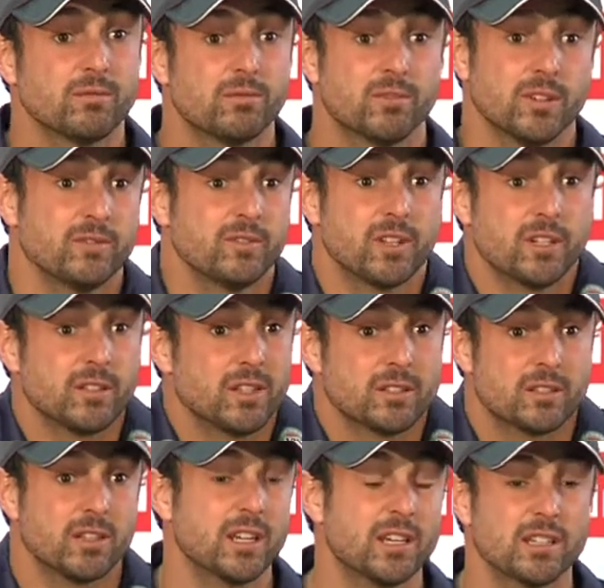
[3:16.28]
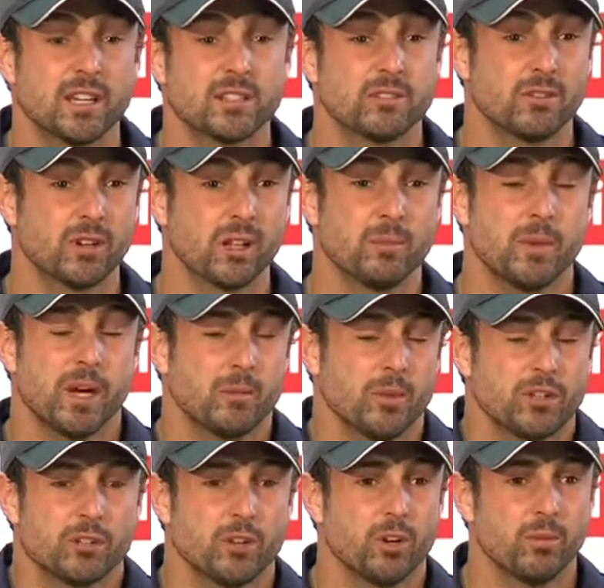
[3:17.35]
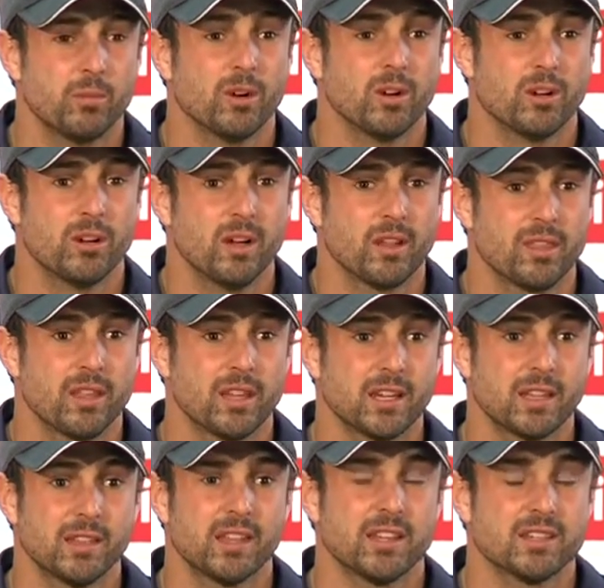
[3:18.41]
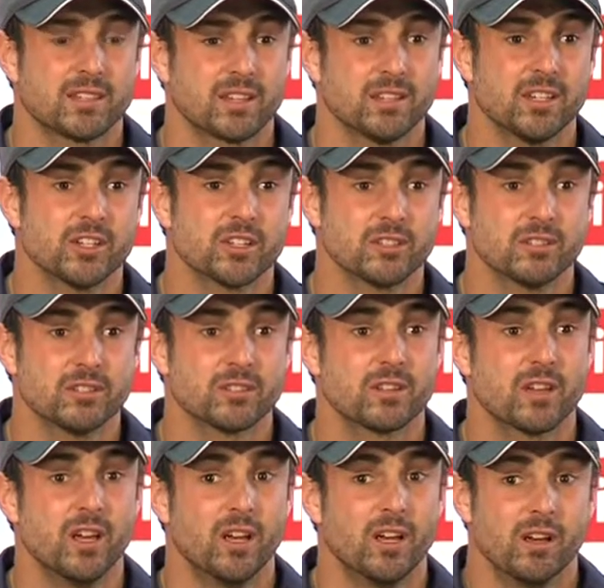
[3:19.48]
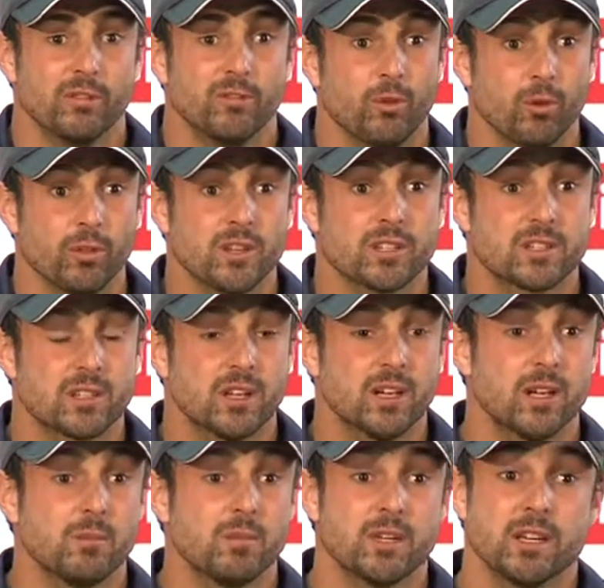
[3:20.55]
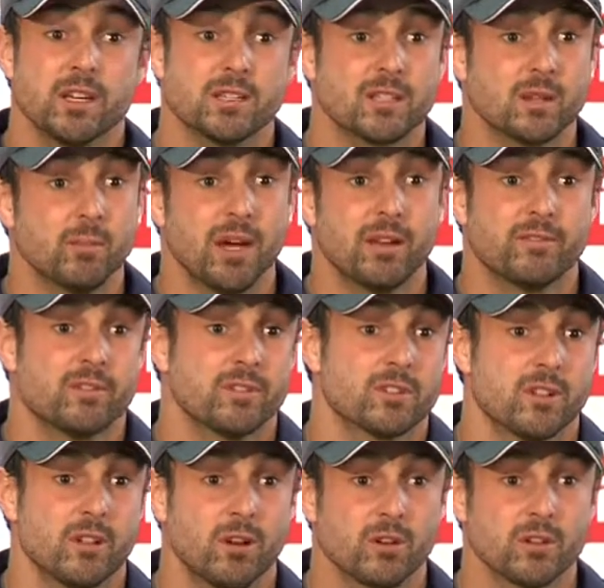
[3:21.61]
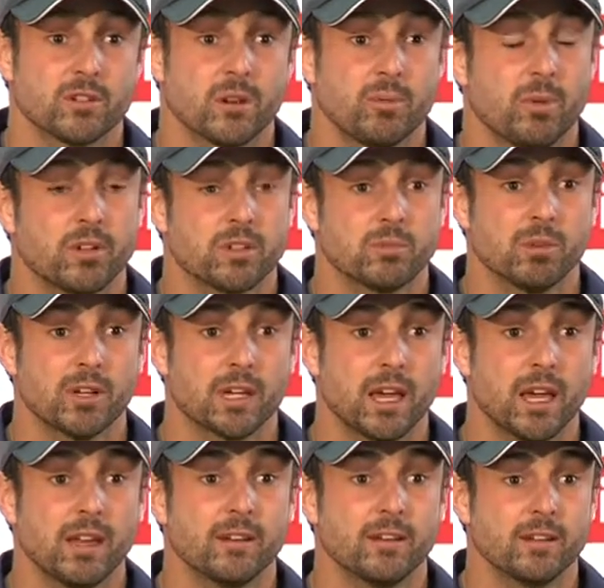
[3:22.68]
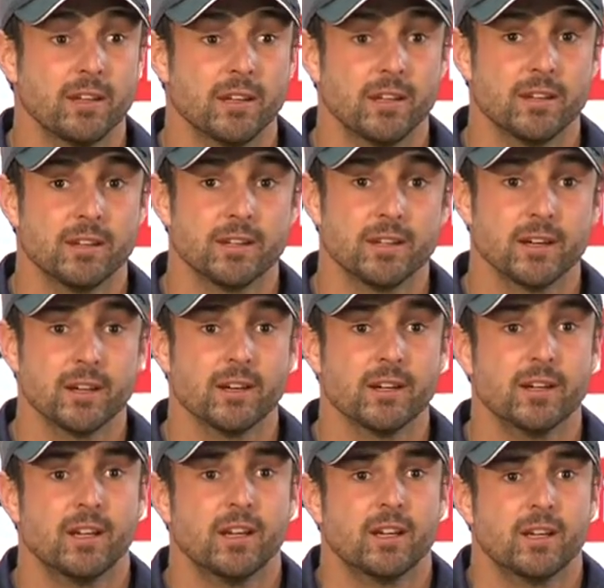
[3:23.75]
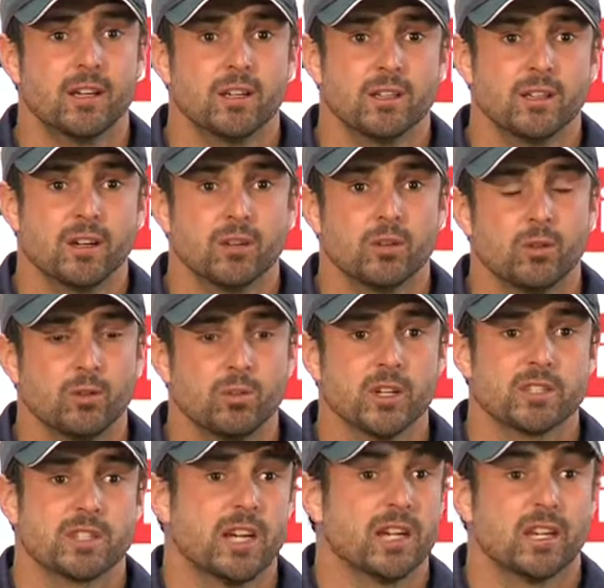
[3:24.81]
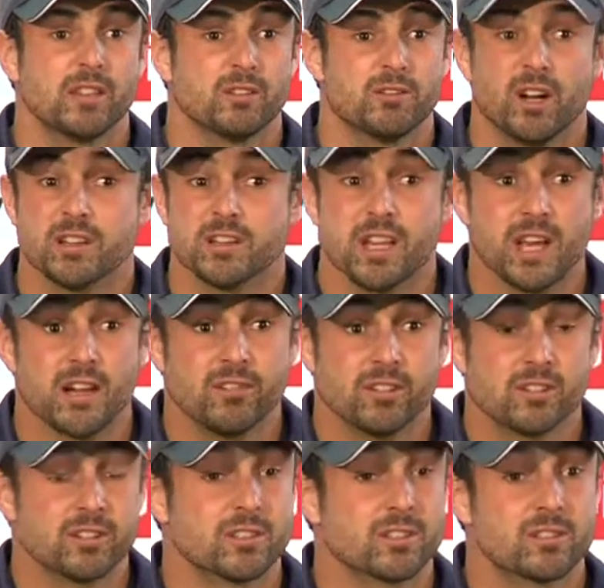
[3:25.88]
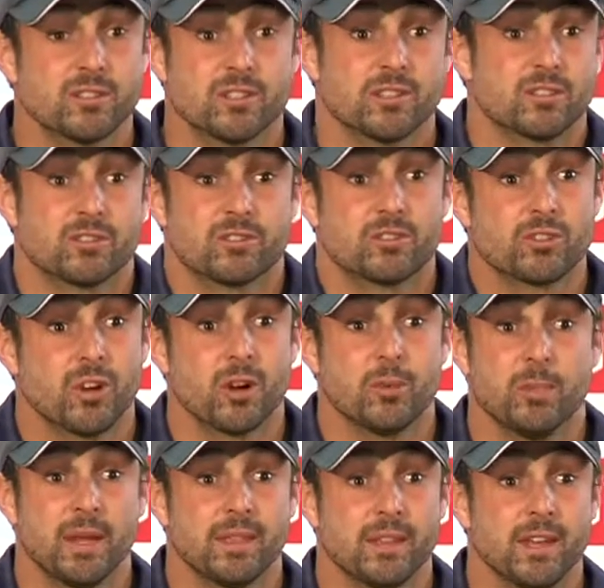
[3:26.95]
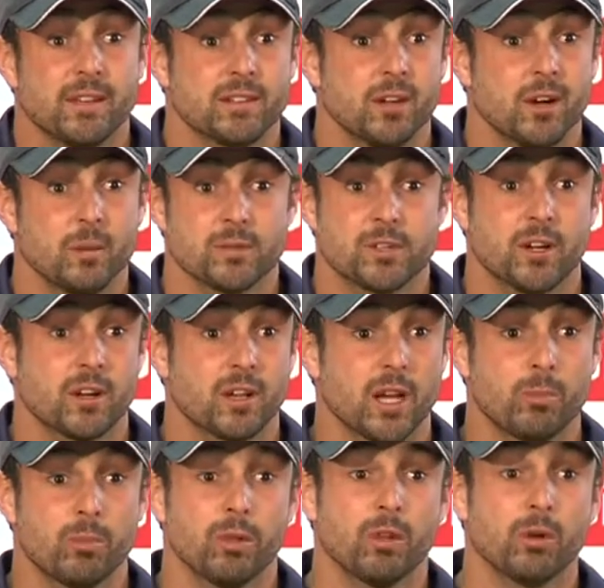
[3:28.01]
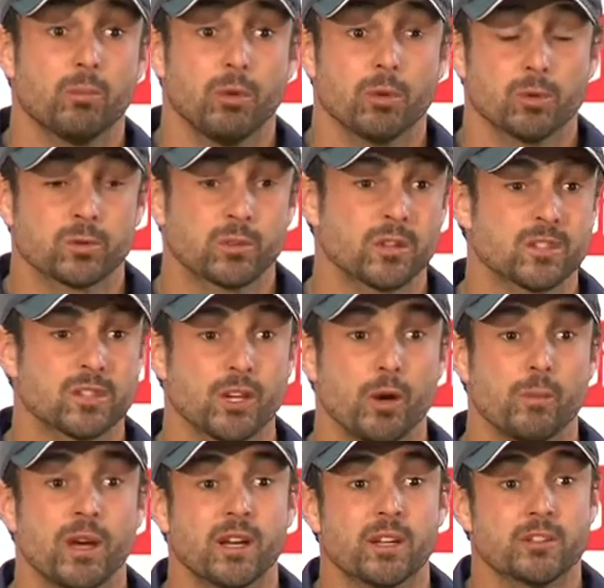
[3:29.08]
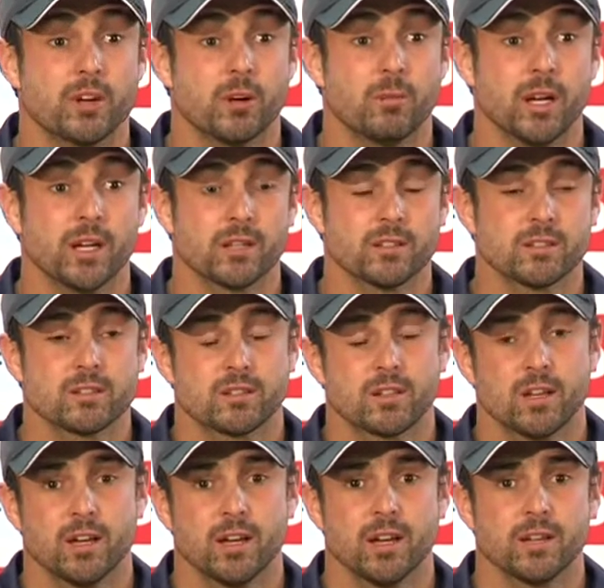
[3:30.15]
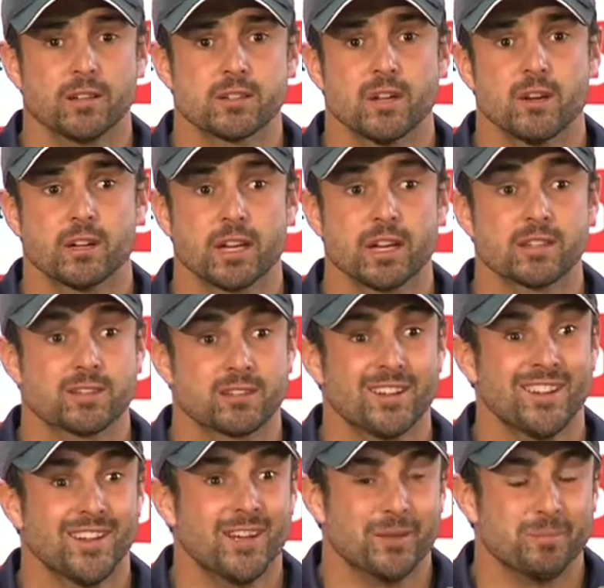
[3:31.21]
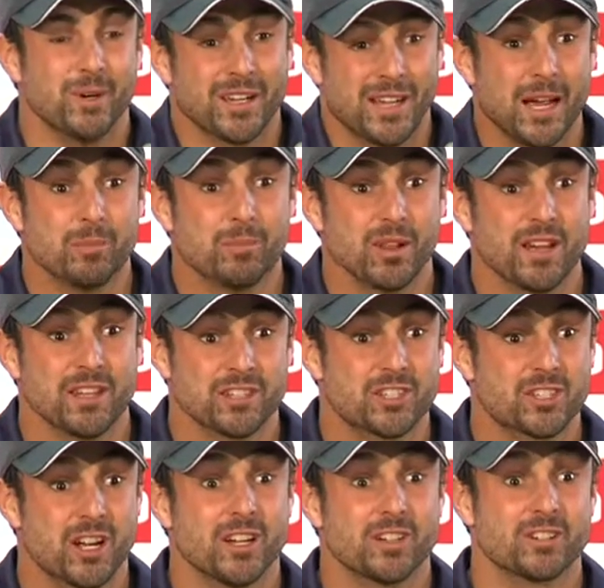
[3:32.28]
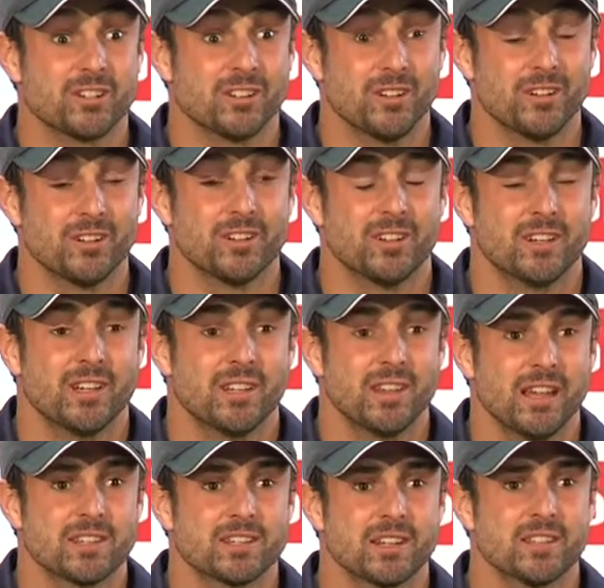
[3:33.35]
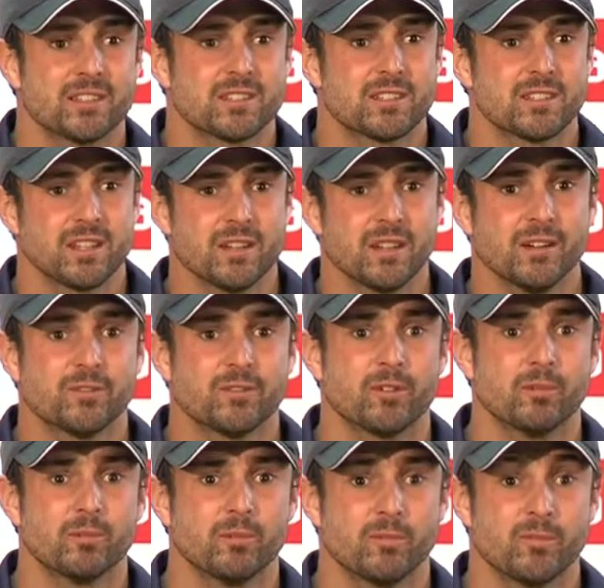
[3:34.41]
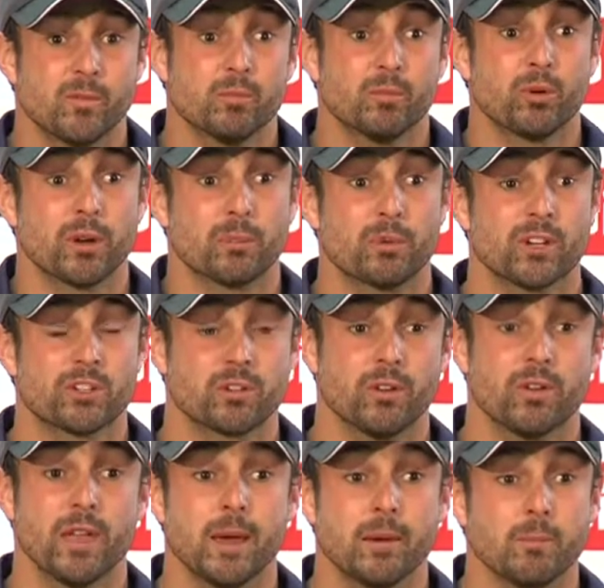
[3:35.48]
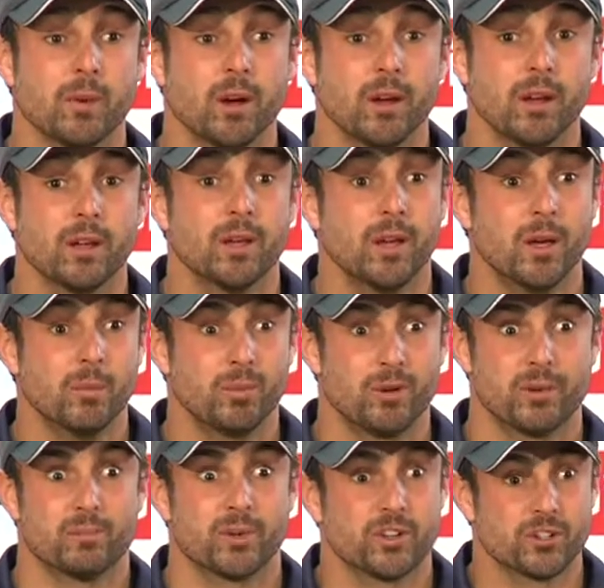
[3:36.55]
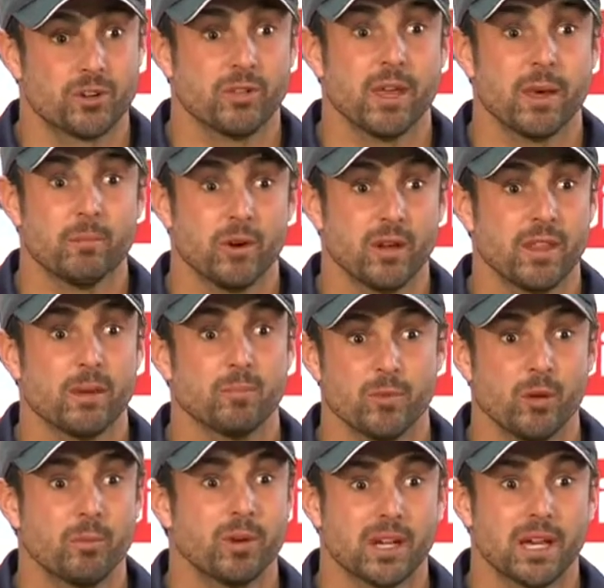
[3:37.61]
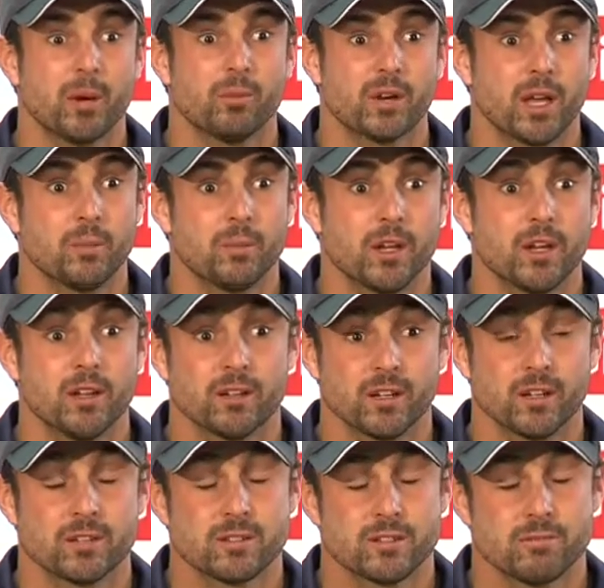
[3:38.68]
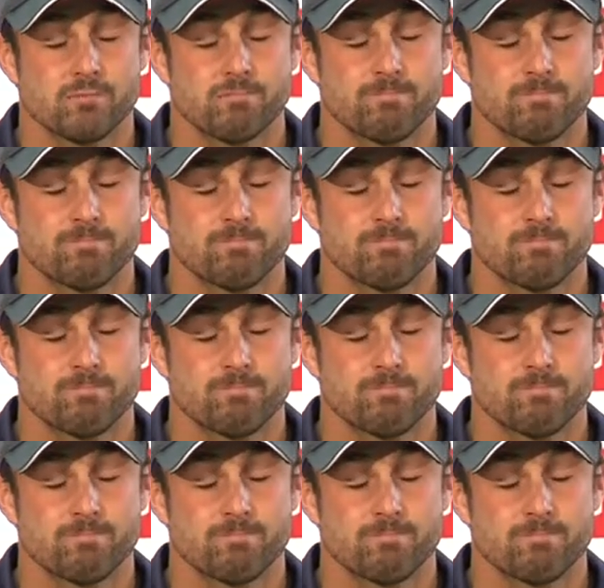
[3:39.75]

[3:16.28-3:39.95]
50, it doesn't really matter. My job, I think, in these conditions for this team is to bat for as long as I possibly can, and almost taking the runs out of it, just trying to bat that time, soaking up a lot of balls. We've got so many shot makers, so I guess my game plan's changed a lot in that sense, from putting pressure on them by them not being able to get me out, I guess.